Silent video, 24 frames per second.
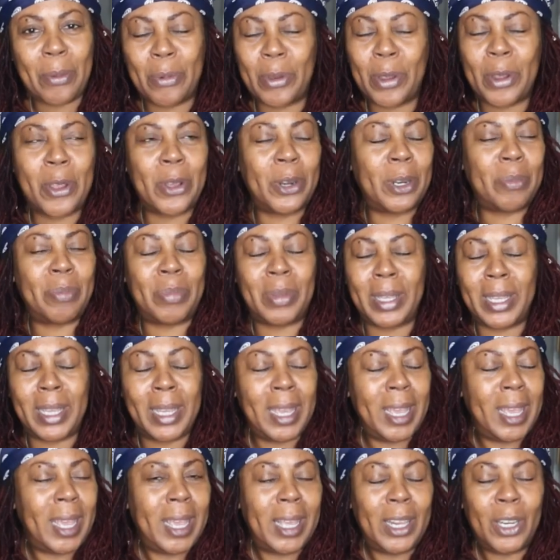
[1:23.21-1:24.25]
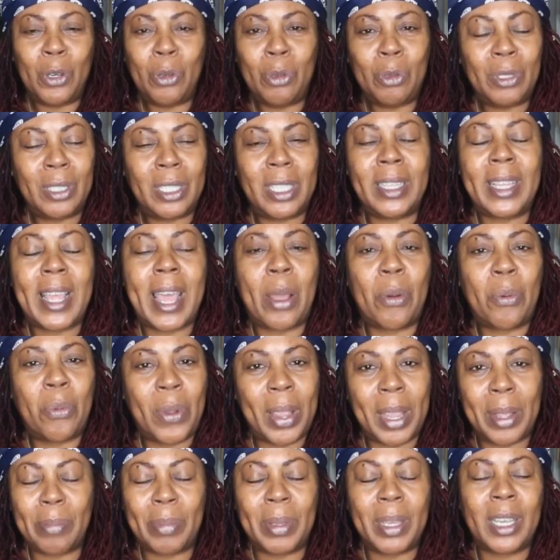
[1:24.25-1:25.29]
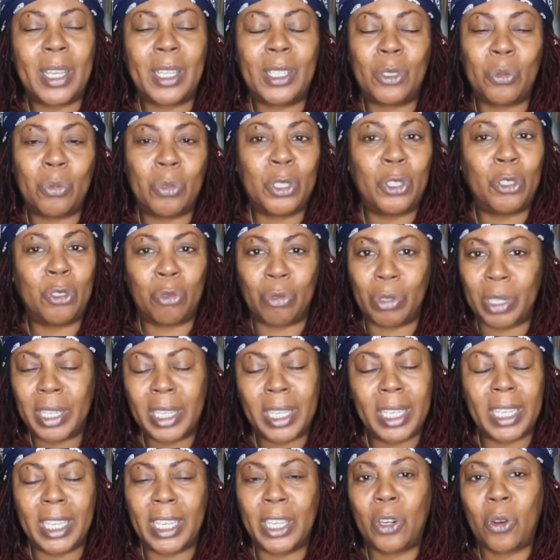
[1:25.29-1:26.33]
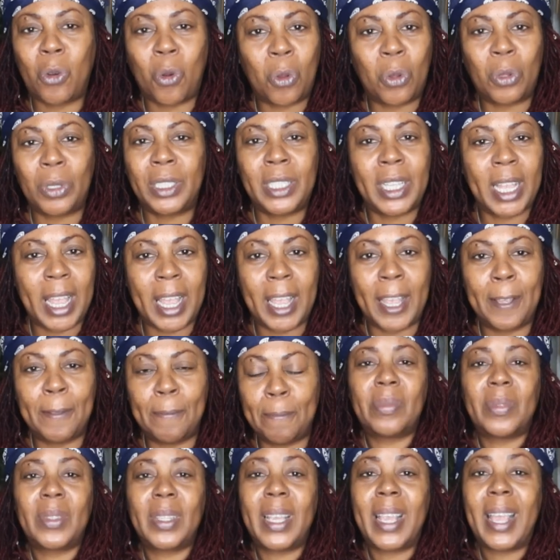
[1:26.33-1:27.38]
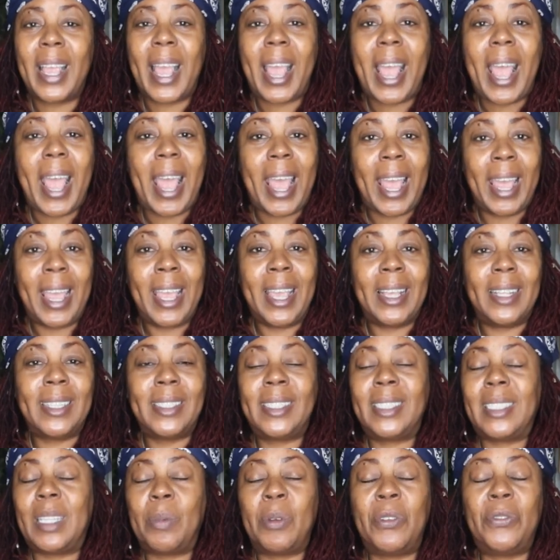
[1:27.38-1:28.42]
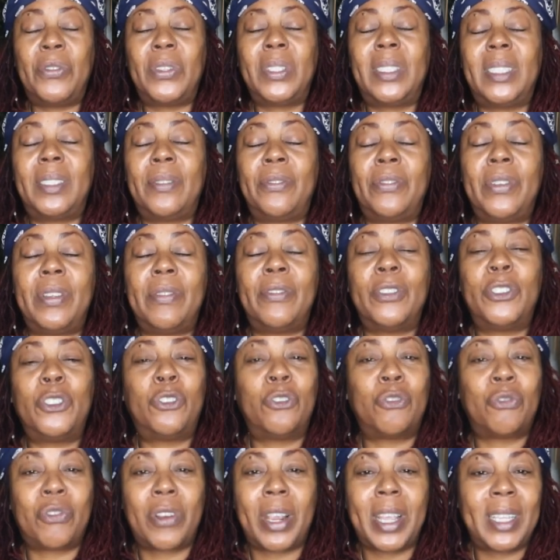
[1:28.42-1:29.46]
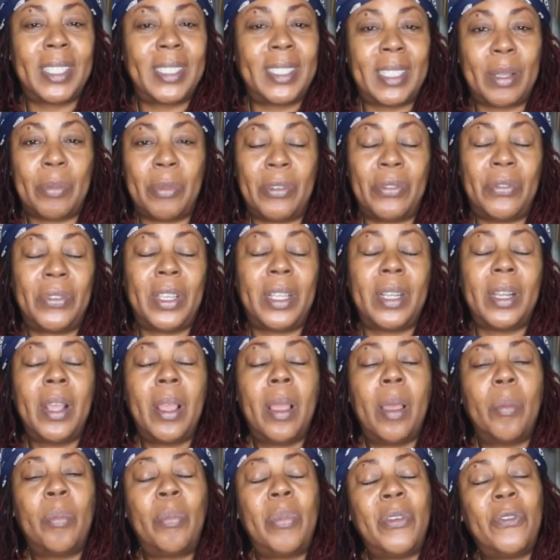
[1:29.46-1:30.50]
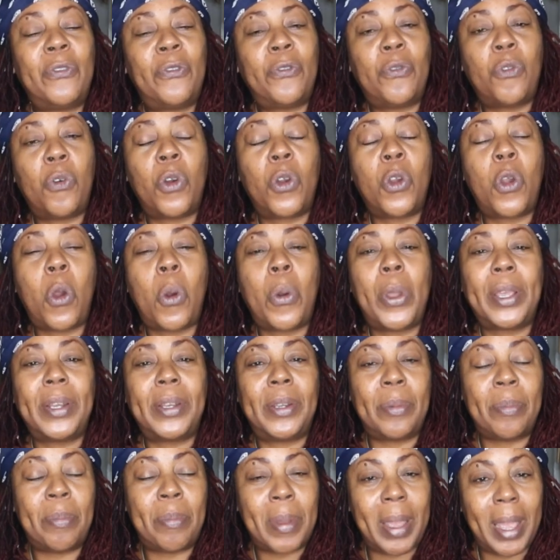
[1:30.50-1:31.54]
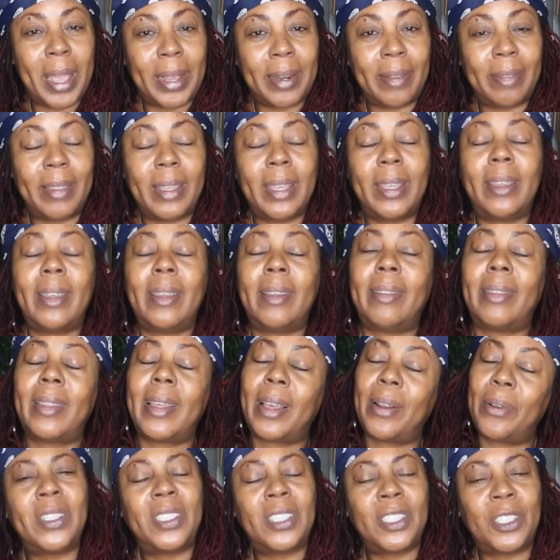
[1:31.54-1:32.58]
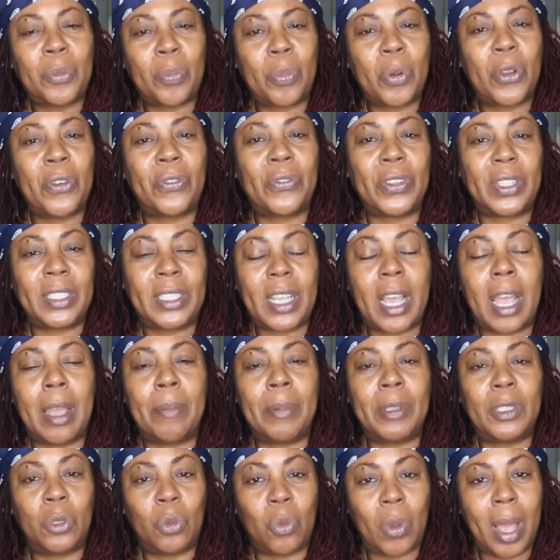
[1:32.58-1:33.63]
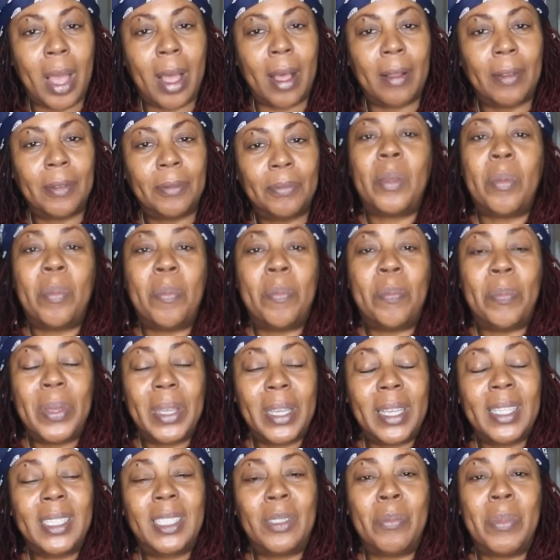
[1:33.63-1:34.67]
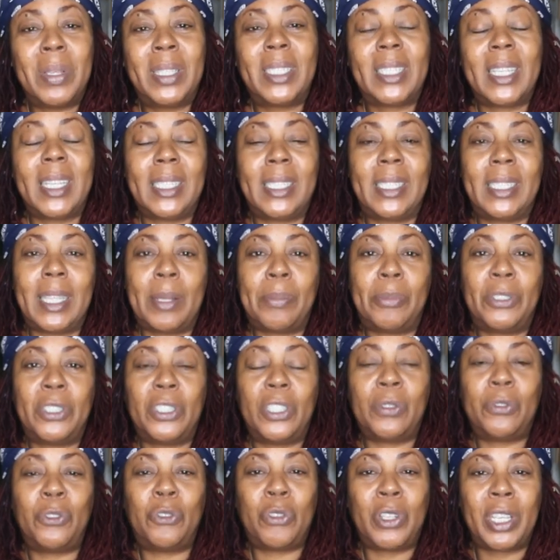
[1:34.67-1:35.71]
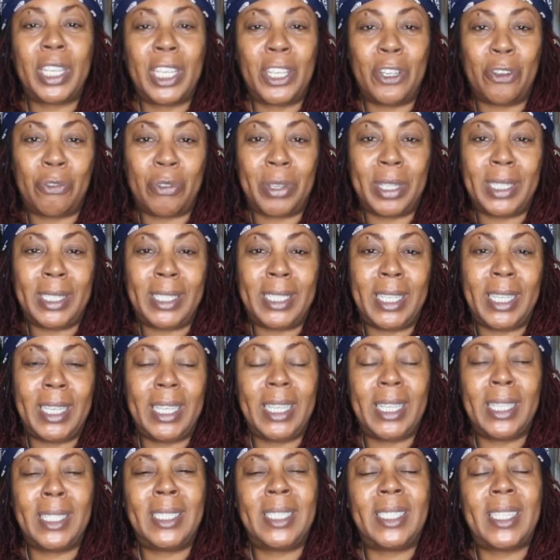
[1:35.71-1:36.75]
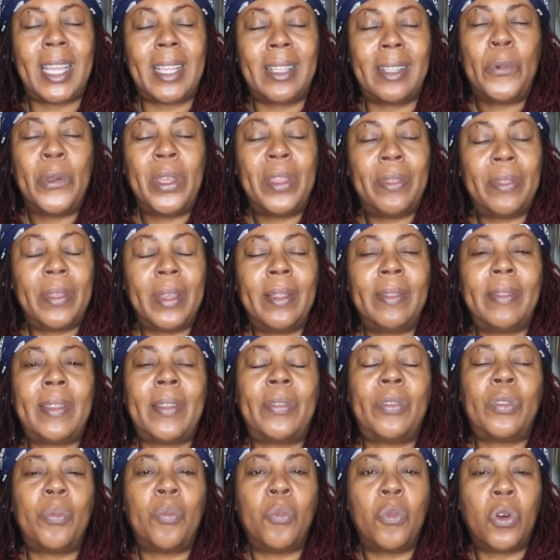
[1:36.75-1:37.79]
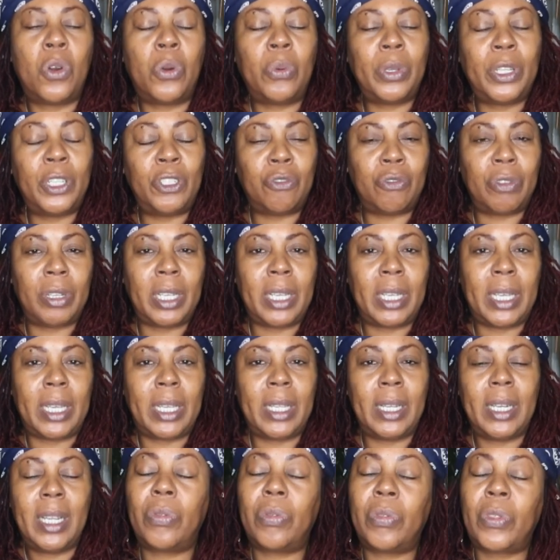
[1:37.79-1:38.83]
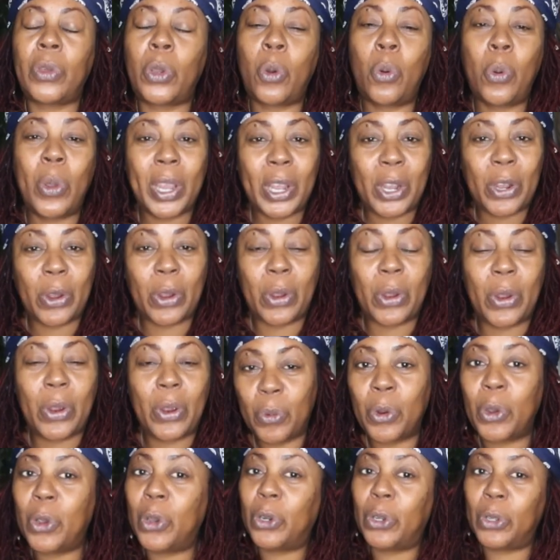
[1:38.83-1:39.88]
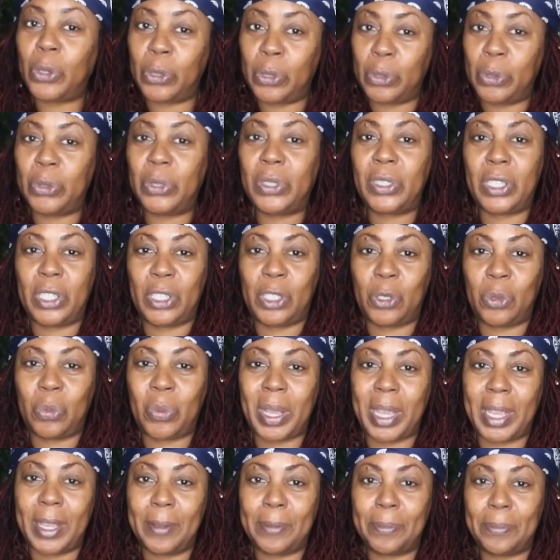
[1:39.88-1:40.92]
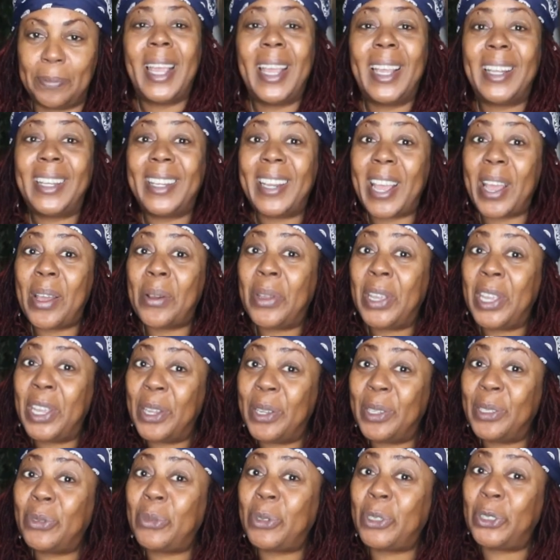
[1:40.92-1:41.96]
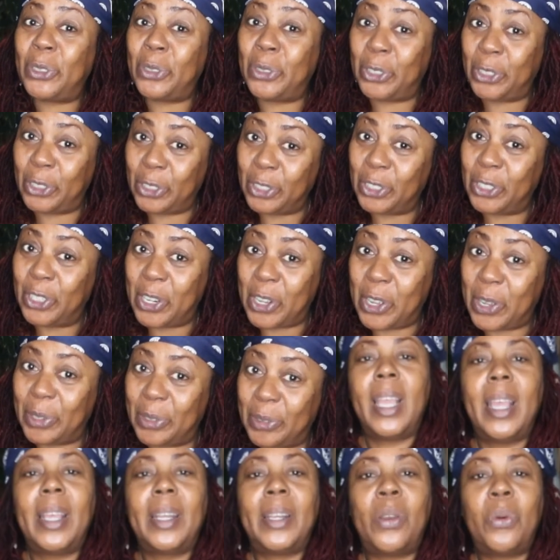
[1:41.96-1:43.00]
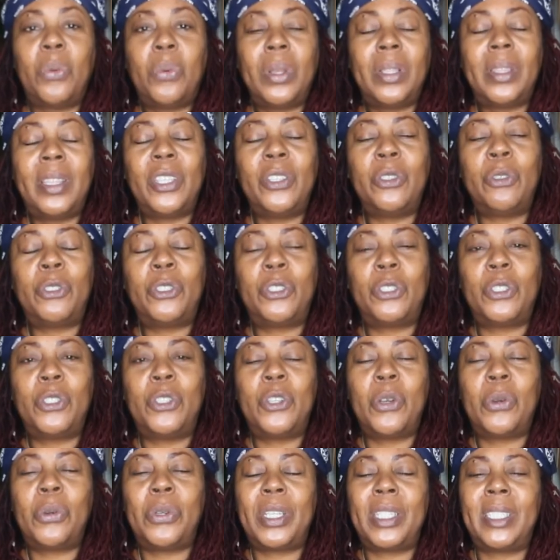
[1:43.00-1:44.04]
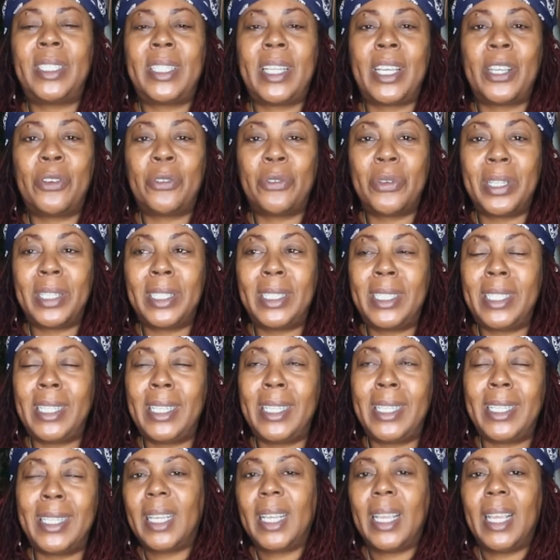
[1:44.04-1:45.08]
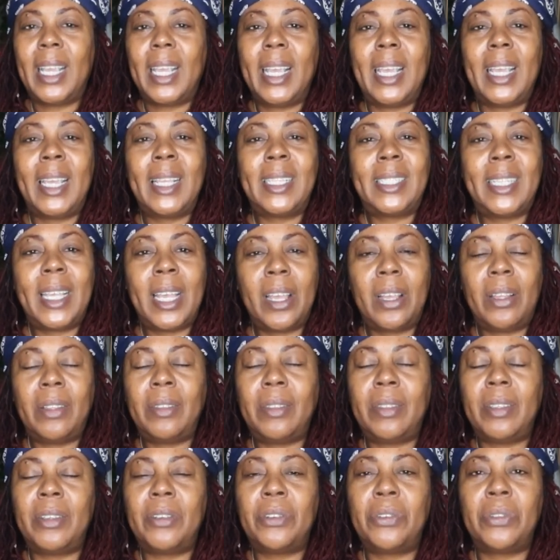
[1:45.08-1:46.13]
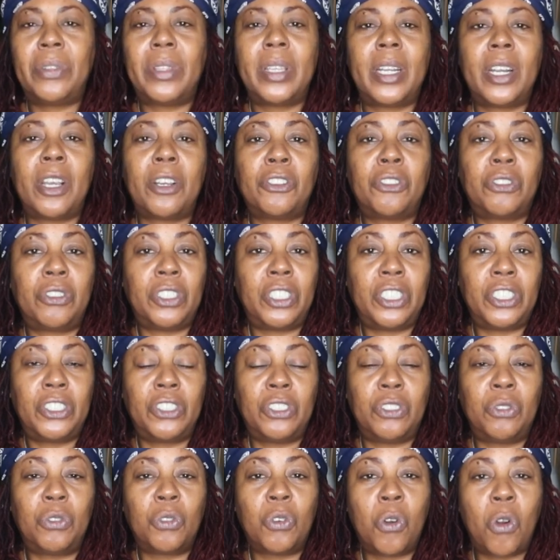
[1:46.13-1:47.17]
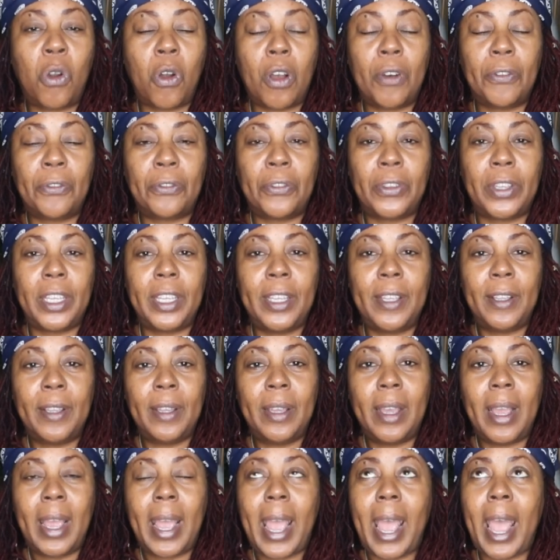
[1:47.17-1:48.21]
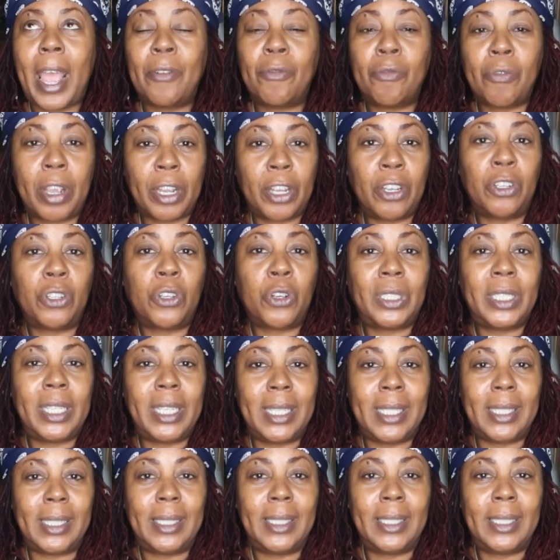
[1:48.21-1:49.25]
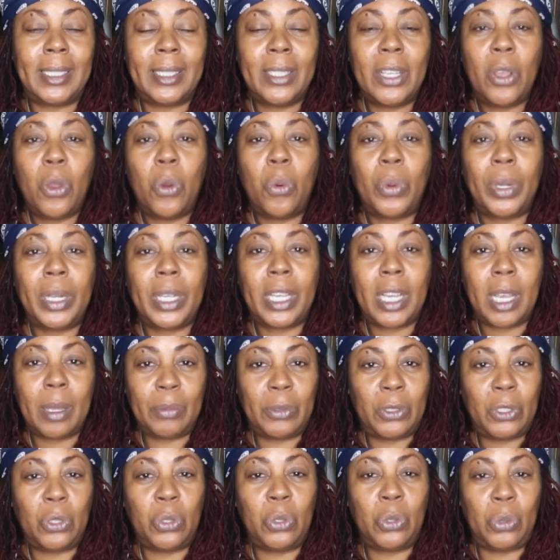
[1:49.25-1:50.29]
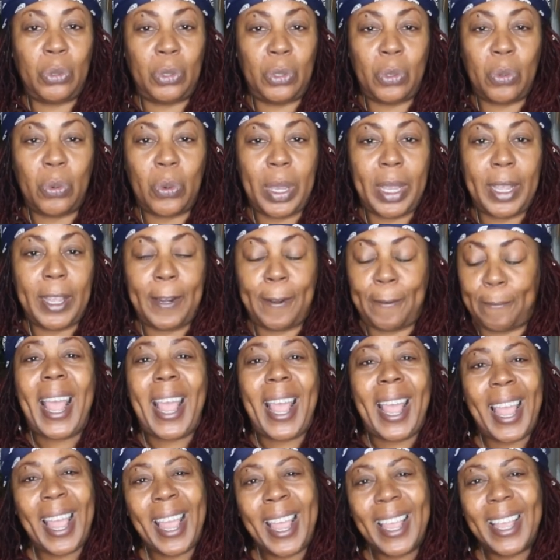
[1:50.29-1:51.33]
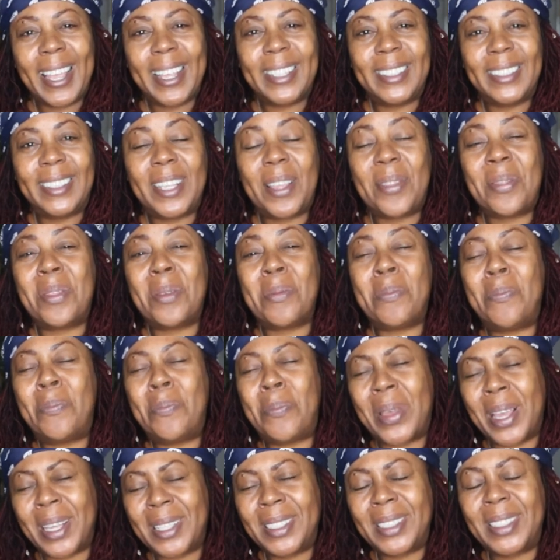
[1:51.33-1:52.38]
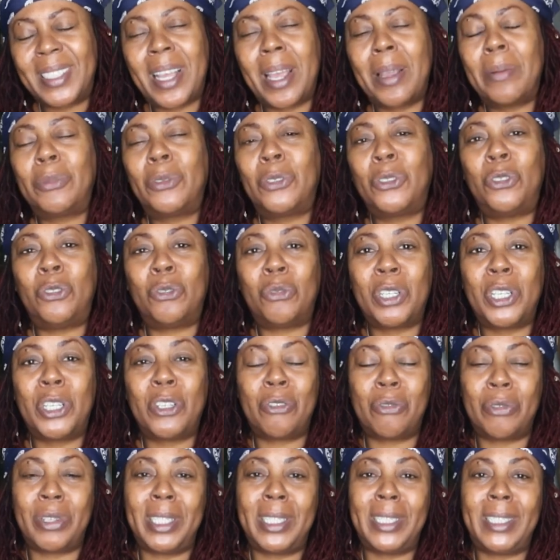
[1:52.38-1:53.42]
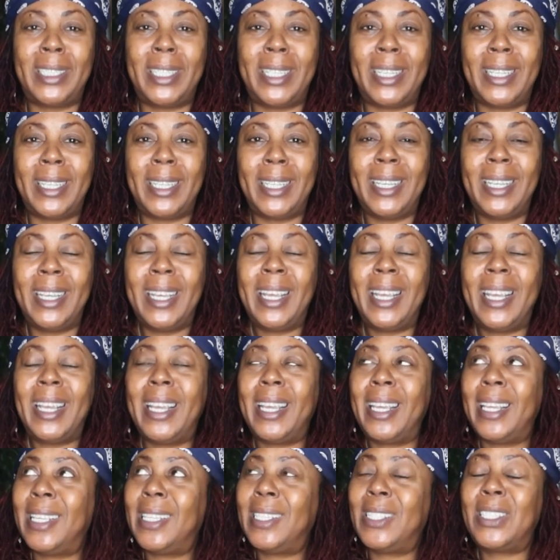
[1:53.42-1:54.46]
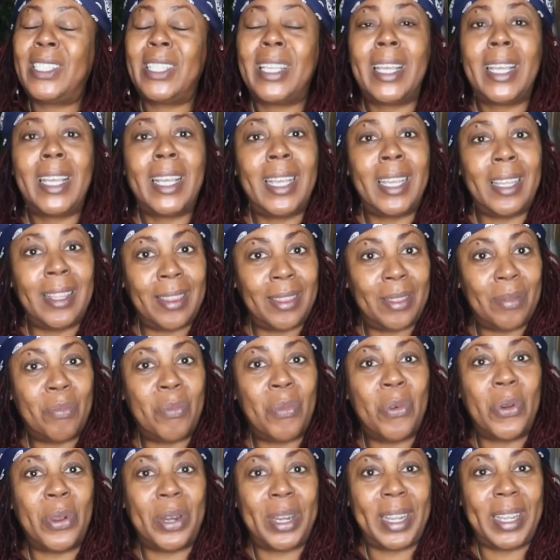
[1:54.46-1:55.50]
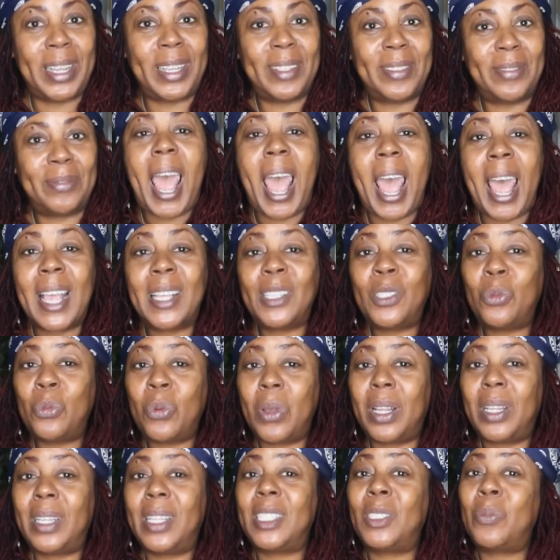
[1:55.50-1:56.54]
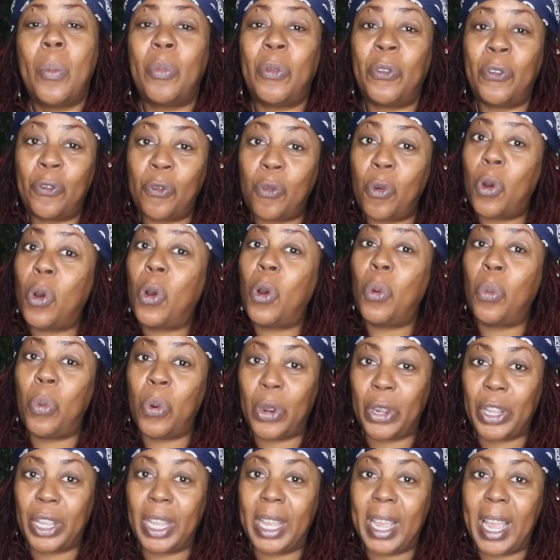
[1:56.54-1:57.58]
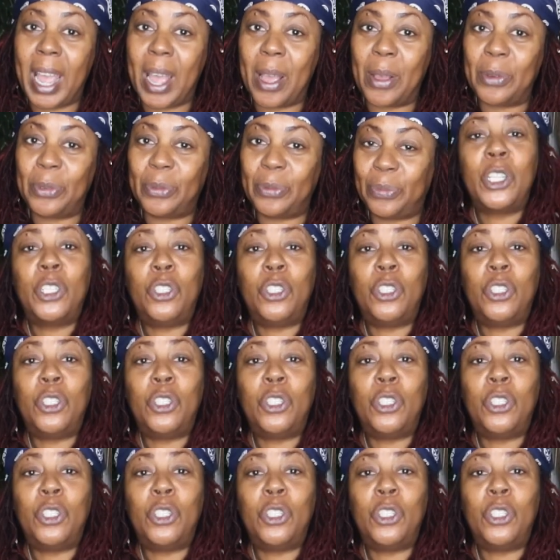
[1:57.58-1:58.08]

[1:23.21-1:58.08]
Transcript: We're going to be losing that weight because we're drinking it all day. And some of us have even drank some of it before going to bed, thinking that this is a perfect time as well. The biggest misconception of drinking green tea is that we think that the more we drink it, the quicker we're going to lose this weight. Now, here's what you should know. Now, one thing you should know is that green tea, it's healthier than our traditional coffee and regular teas when it comes to losing weight. And the best time to drink green tea is in the morning, as well as before working out.